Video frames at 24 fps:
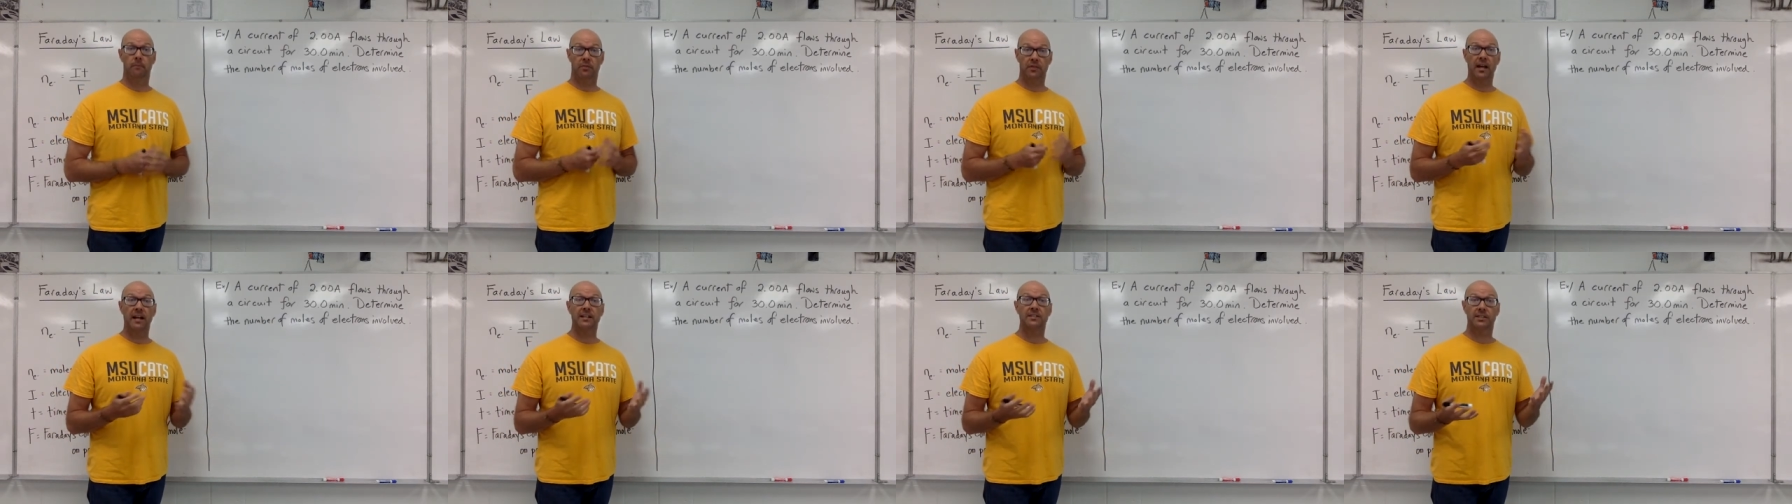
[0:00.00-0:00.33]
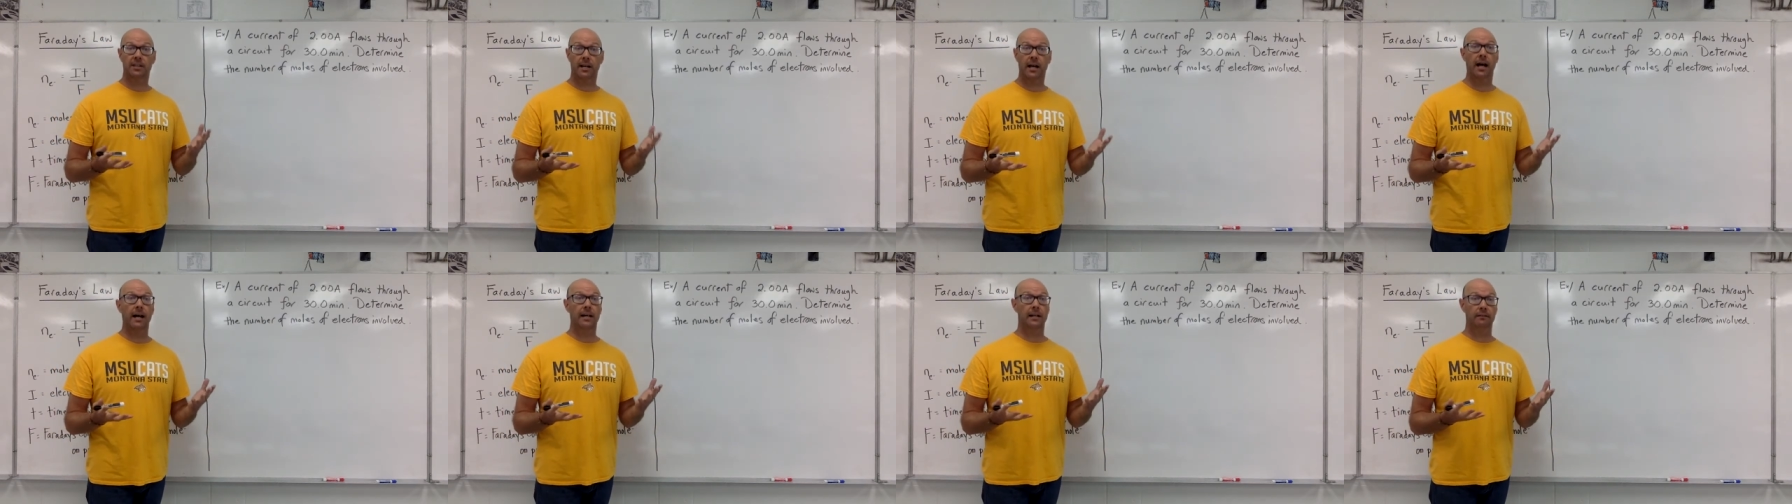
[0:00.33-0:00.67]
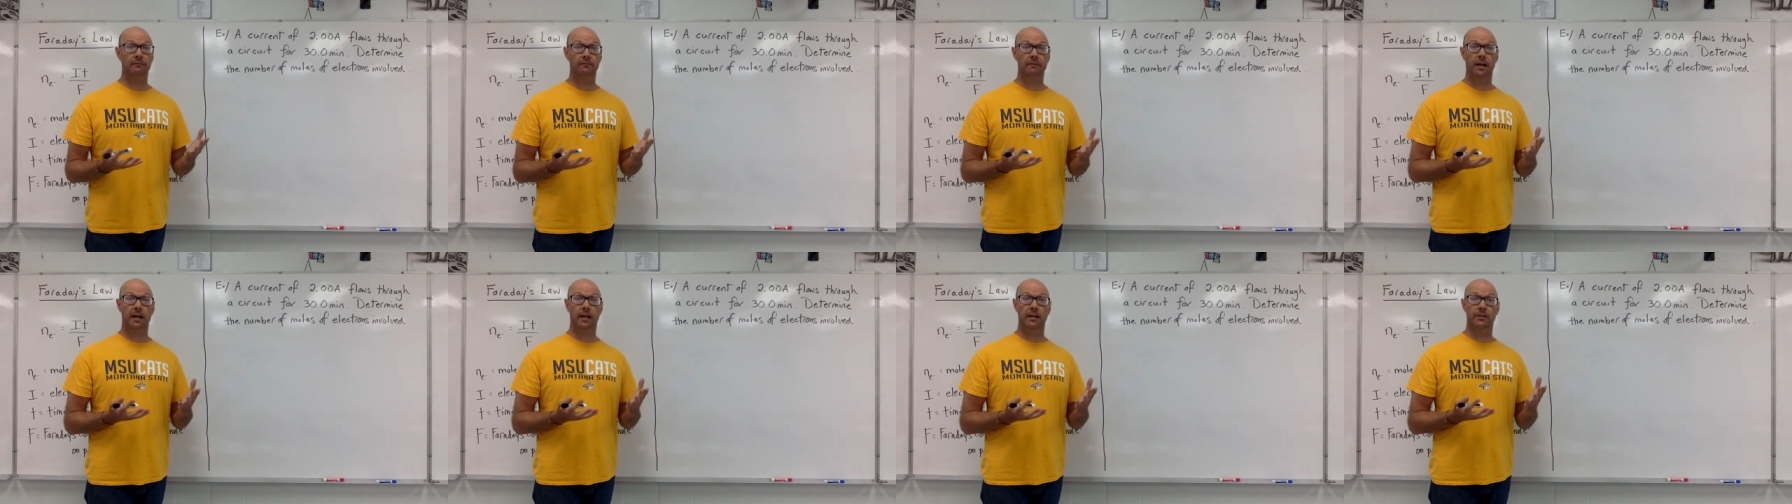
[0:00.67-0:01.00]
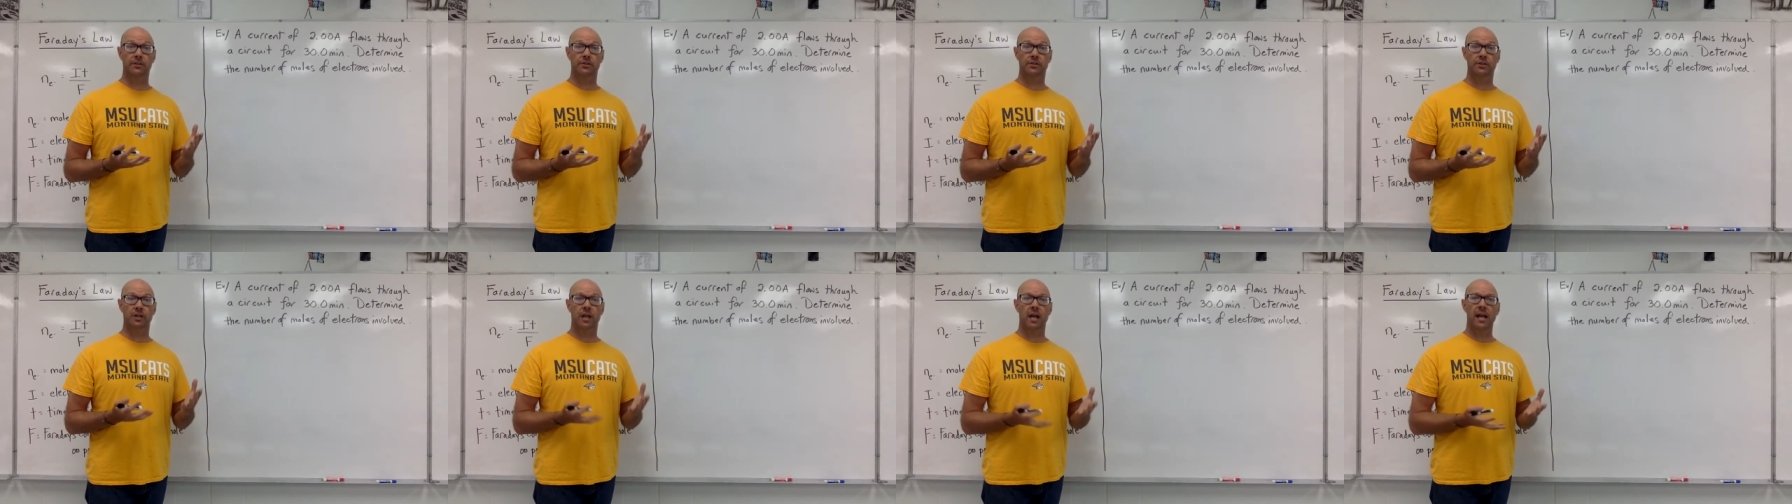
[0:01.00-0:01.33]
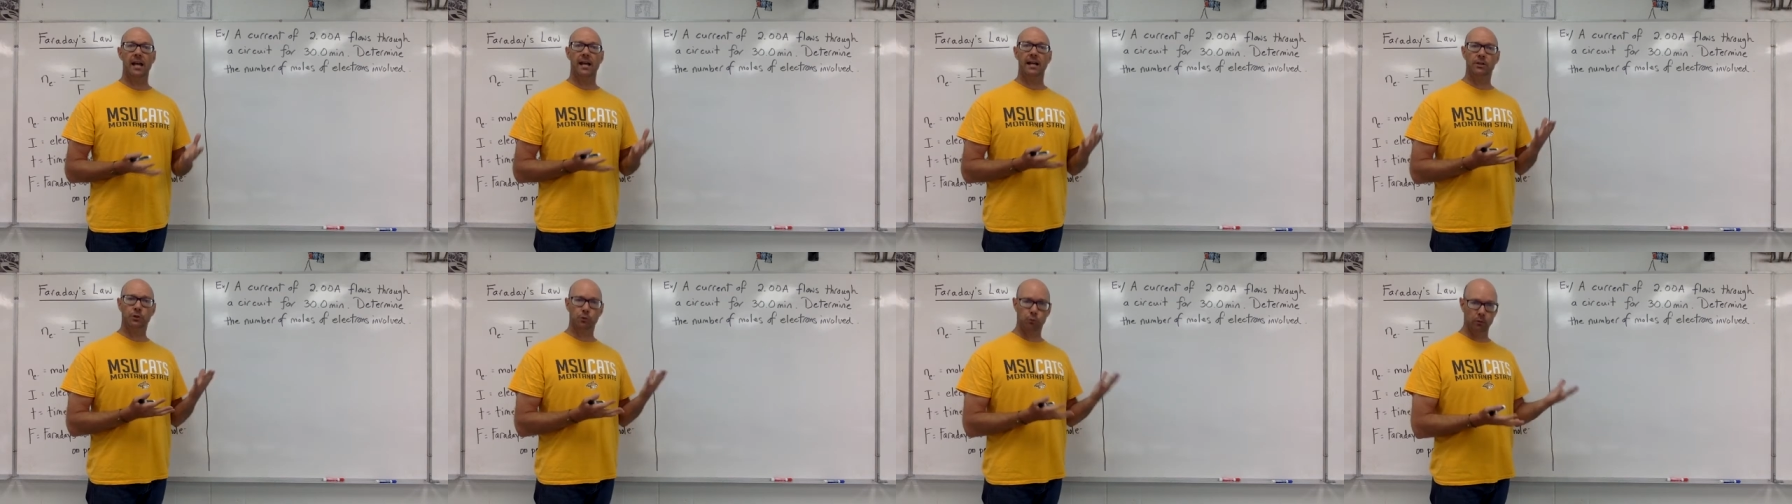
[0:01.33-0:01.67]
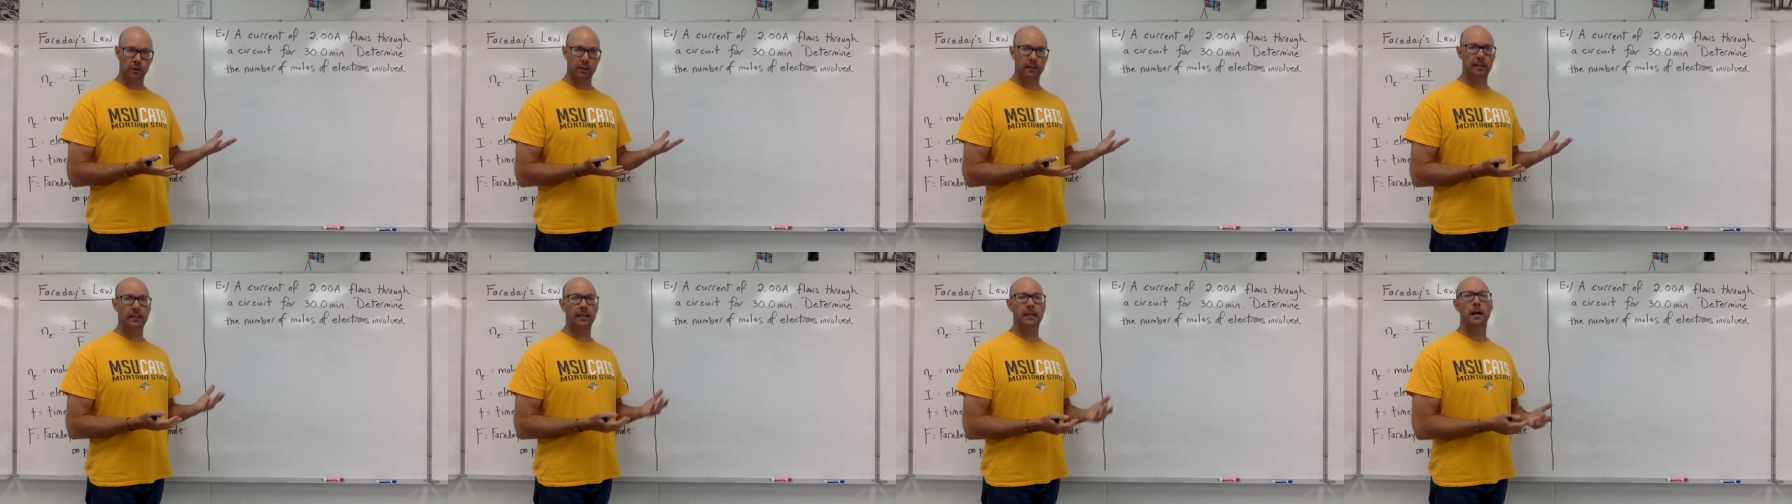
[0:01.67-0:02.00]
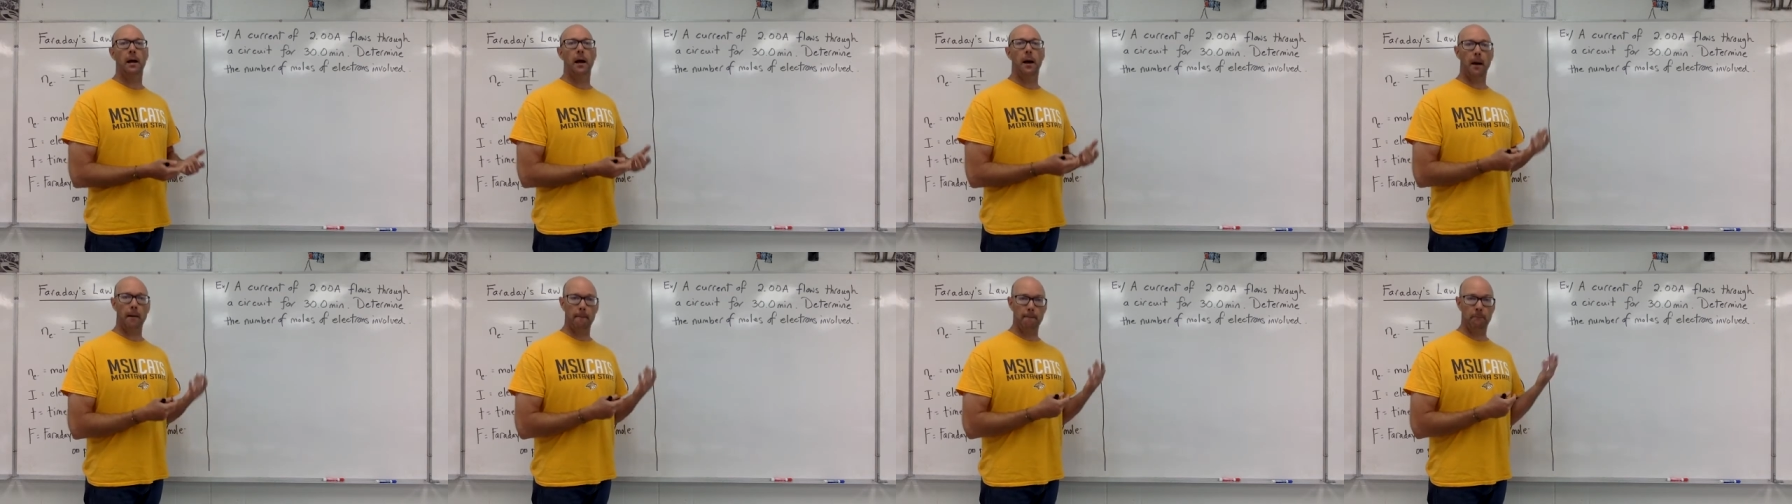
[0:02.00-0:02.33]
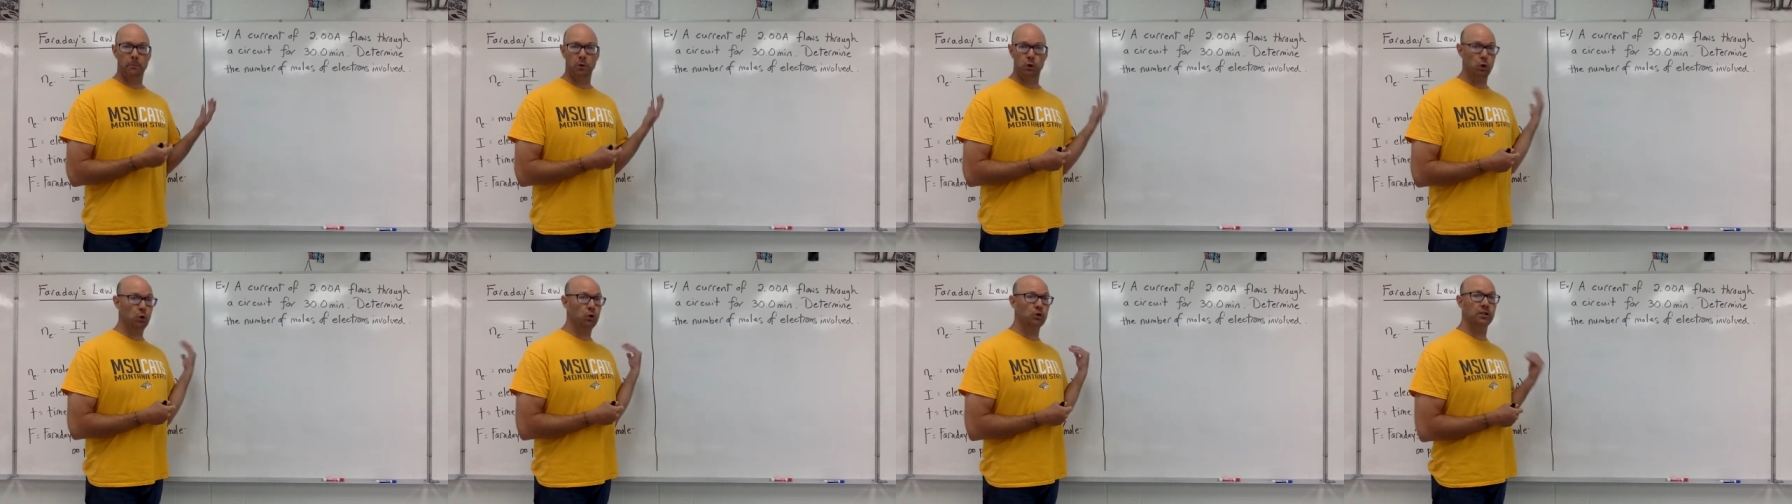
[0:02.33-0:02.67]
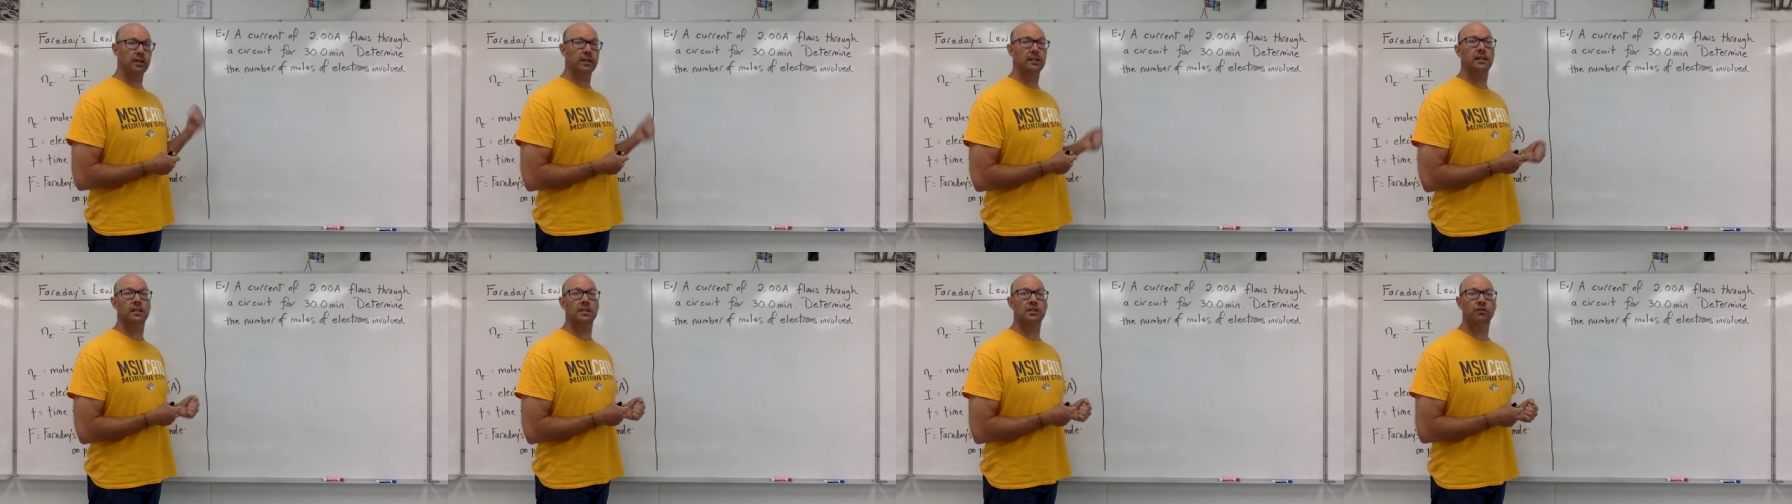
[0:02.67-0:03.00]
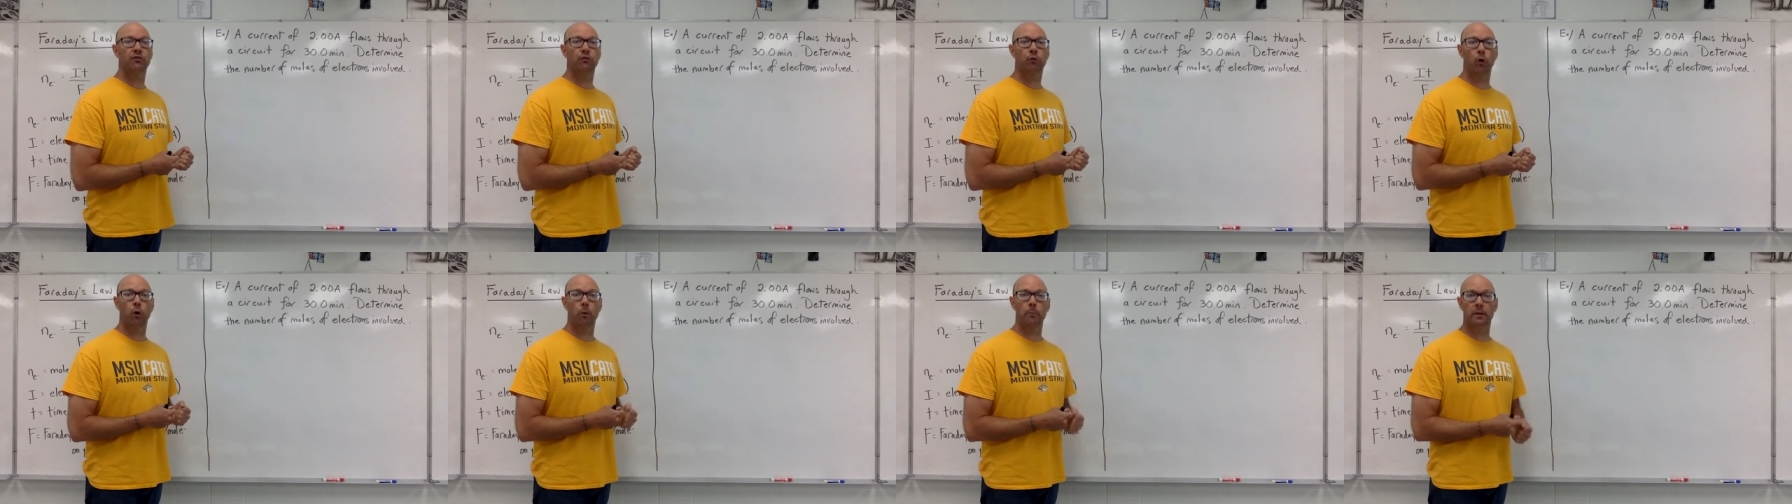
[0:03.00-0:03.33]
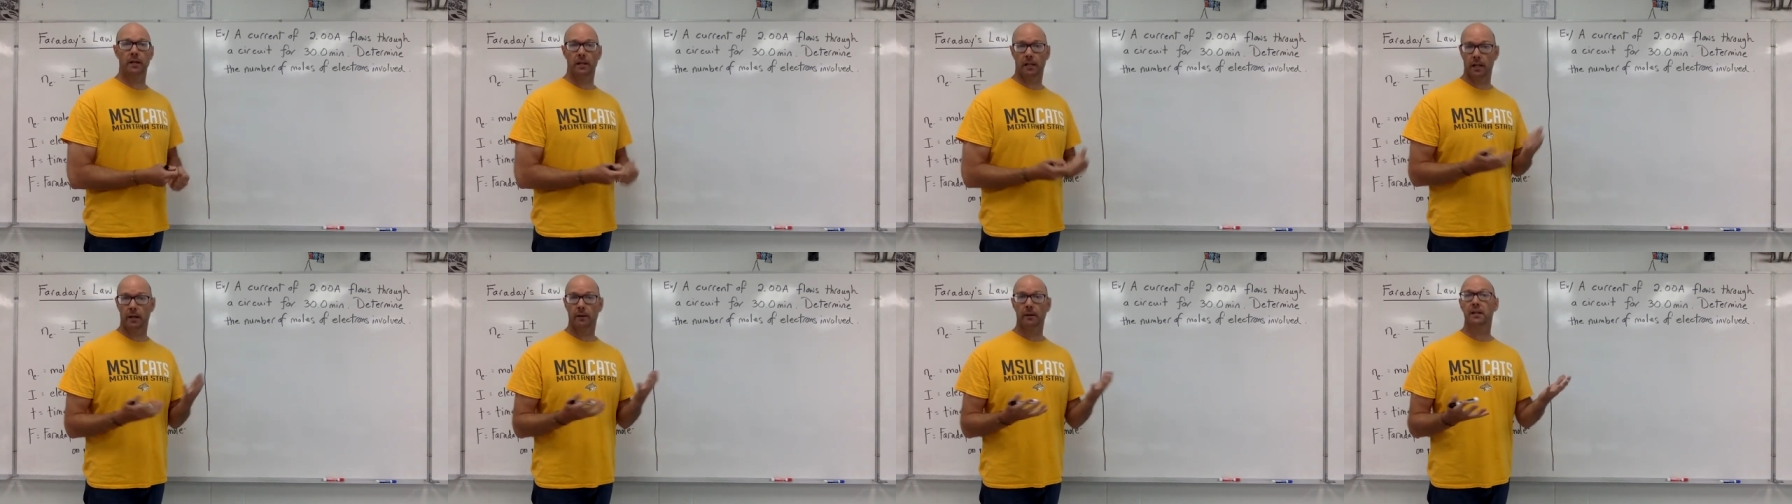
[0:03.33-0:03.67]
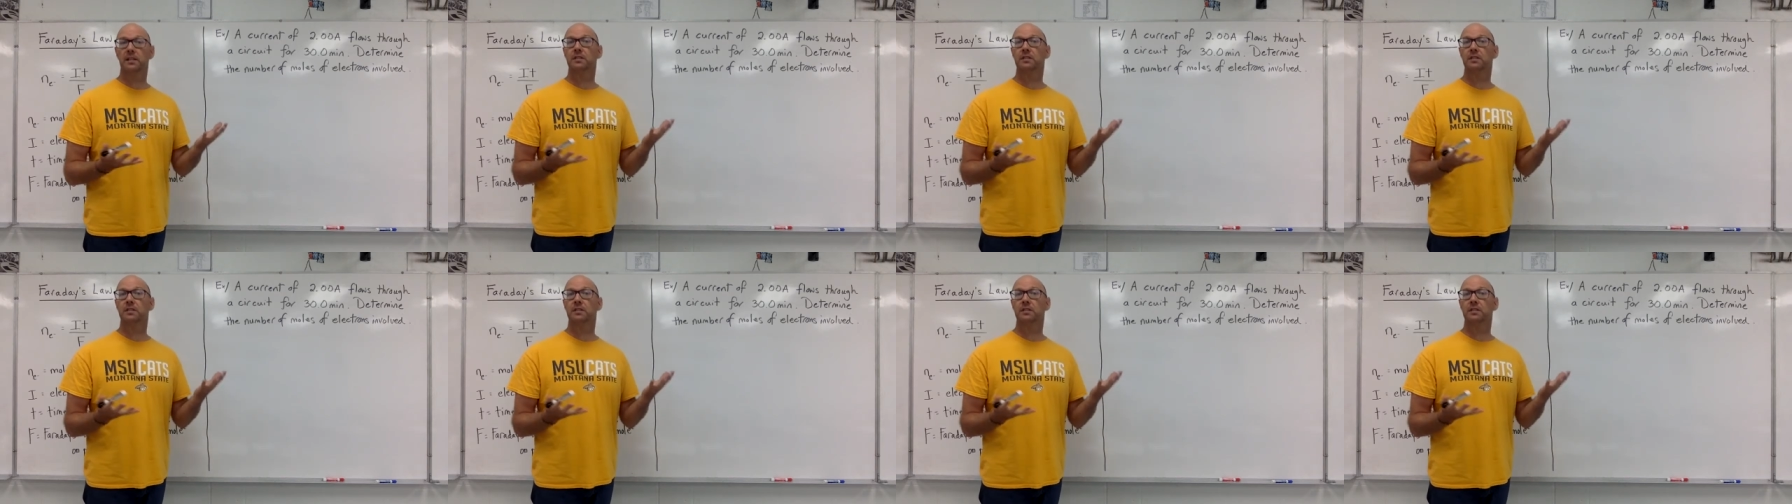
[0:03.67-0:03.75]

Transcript: That's kind of nice. It's really using this formula,